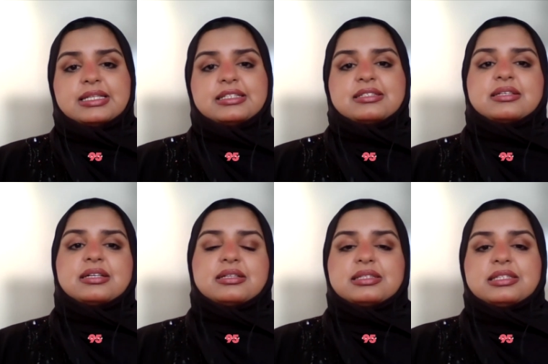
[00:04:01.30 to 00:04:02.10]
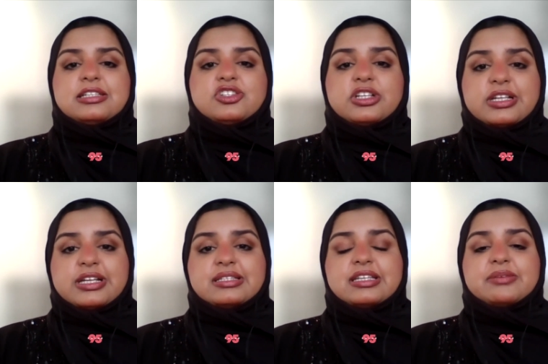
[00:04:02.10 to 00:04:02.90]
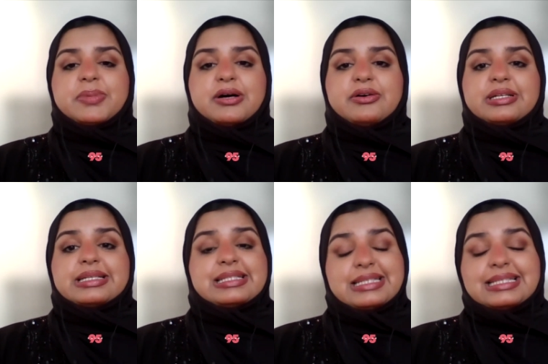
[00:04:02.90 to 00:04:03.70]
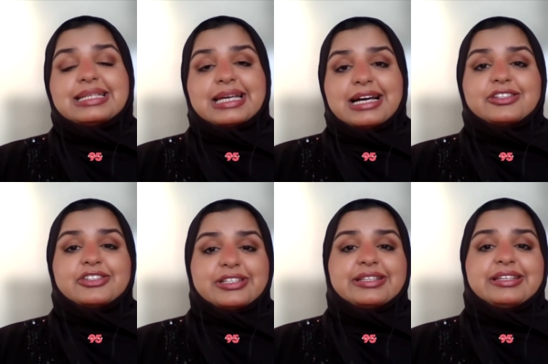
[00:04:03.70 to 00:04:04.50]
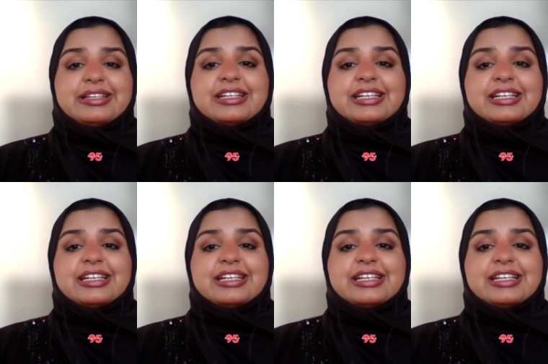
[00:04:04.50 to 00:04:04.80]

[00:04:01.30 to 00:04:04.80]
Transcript: and it's currently generating power exceeding actually the